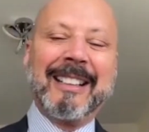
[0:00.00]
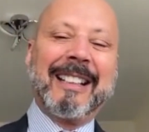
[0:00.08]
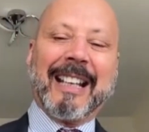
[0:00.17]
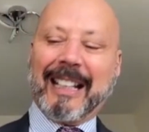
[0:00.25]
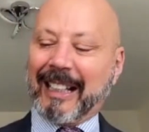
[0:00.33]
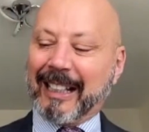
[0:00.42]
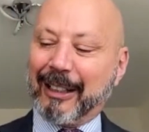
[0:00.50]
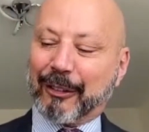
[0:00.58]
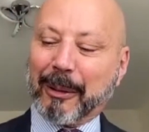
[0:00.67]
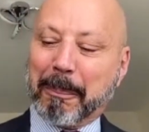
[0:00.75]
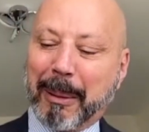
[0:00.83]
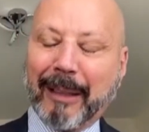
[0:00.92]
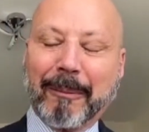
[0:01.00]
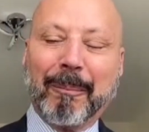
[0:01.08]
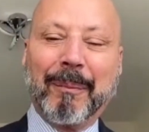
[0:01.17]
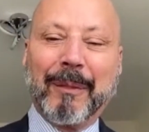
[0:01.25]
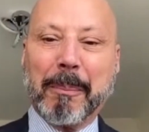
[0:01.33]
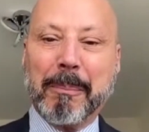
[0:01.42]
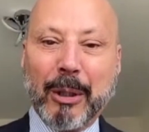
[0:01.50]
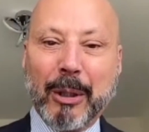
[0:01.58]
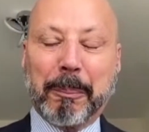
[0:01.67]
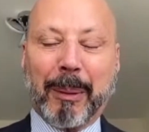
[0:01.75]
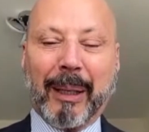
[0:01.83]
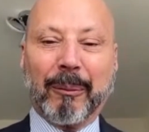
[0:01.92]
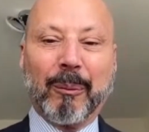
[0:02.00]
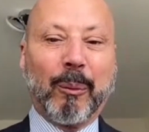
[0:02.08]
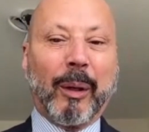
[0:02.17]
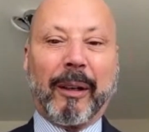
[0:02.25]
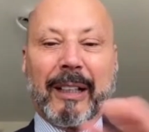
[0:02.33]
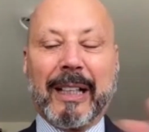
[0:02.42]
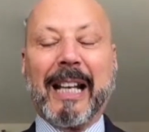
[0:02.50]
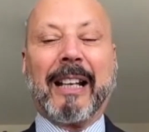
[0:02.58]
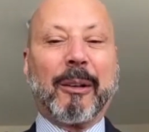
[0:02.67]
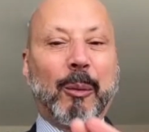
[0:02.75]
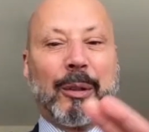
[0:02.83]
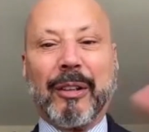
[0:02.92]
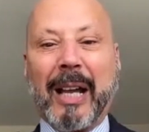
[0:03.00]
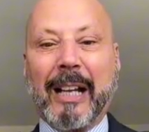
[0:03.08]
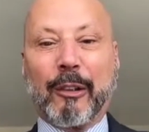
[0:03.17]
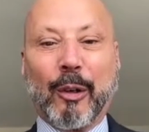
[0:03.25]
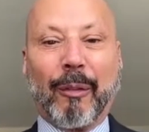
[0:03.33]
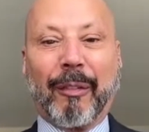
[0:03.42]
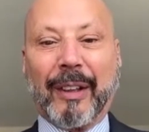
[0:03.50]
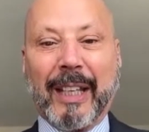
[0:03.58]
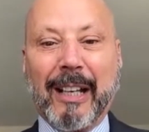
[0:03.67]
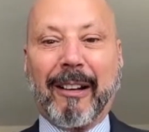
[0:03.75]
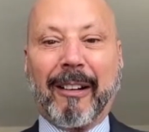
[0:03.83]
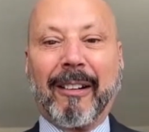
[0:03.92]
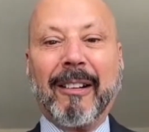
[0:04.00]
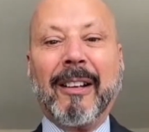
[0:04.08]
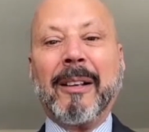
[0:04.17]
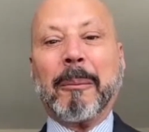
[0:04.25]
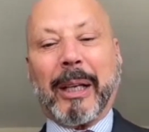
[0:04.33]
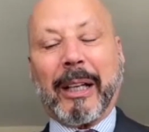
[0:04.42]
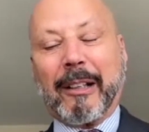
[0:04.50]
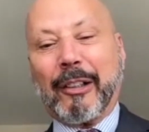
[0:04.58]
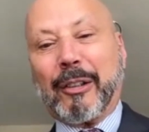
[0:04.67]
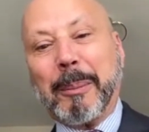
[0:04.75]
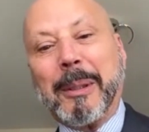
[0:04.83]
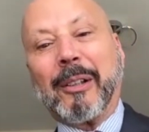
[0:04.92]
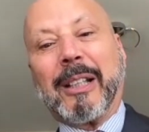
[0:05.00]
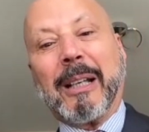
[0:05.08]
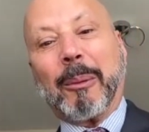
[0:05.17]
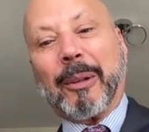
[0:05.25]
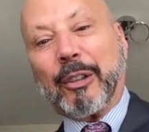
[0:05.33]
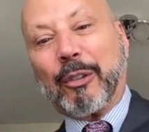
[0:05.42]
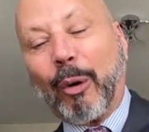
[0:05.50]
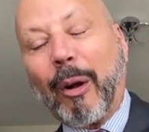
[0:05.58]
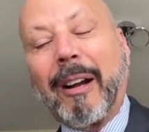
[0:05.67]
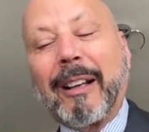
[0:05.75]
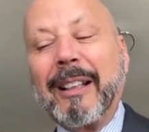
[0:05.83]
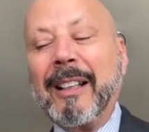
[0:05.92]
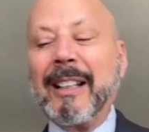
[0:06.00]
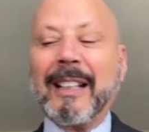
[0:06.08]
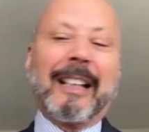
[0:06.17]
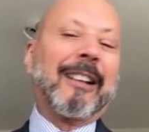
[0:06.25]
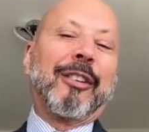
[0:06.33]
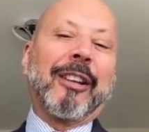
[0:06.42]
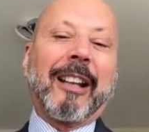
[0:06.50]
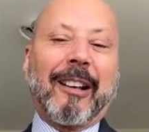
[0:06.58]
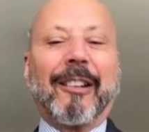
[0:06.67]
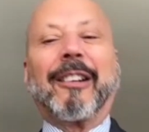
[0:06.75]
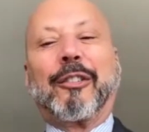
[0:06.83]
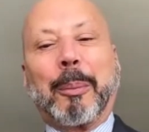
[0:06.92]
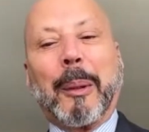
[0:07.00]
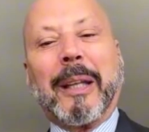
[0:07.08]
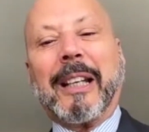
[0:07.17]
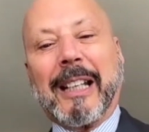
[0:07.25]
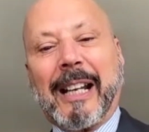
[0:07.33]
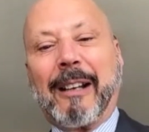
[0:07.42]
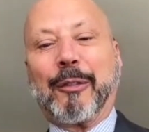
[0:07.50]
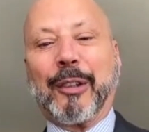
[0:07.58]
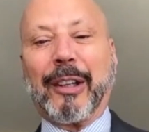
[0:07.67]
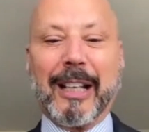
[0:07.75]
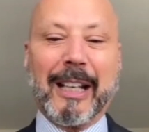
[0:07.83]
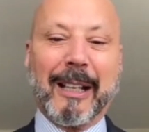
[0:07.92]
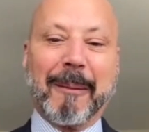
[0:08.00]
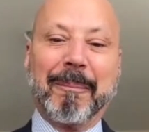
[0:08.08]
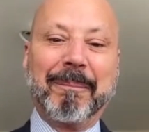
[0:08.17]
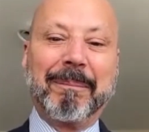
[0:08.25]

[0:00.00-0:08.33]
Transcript: And I hit the button, the mute button, where again, it would not go over the air, but I could communicate with the truck. And I said, "I'll explain that after the game."